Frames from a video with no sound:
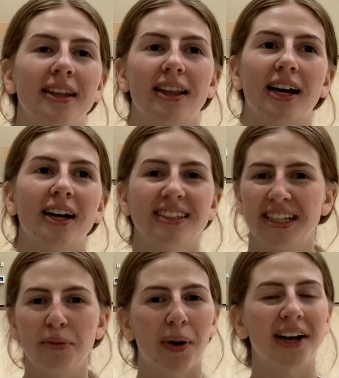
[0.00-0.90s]
The
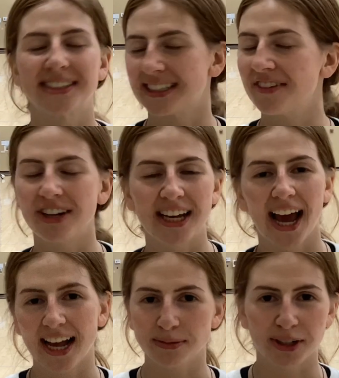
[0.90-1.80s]
team positivity
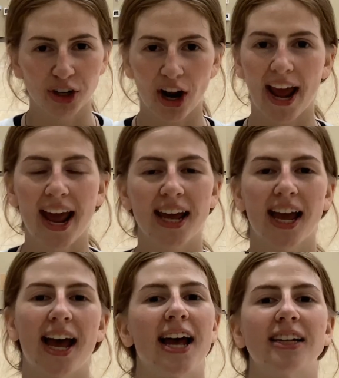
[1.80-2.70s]
has been great,
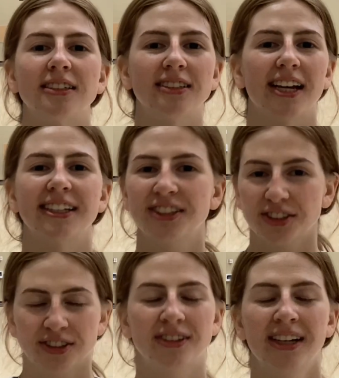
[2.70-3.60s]
and
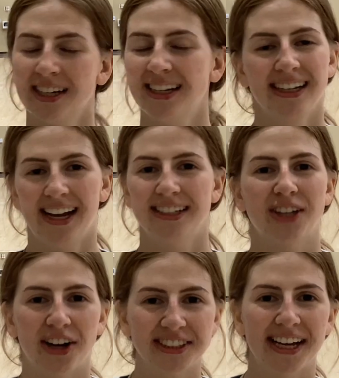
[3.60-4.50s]

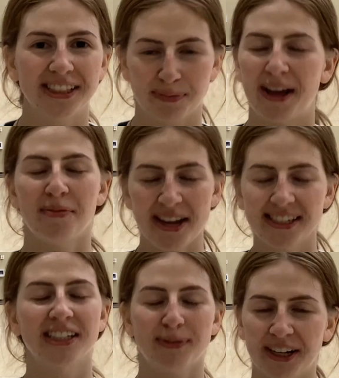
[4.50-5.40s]
it's been
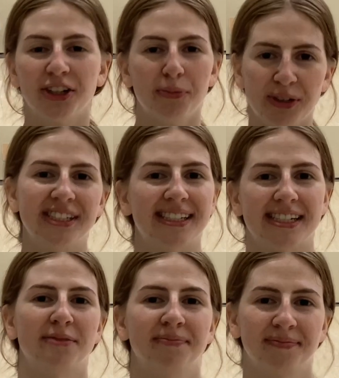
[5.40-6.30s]
amazing. It's been a good preseason.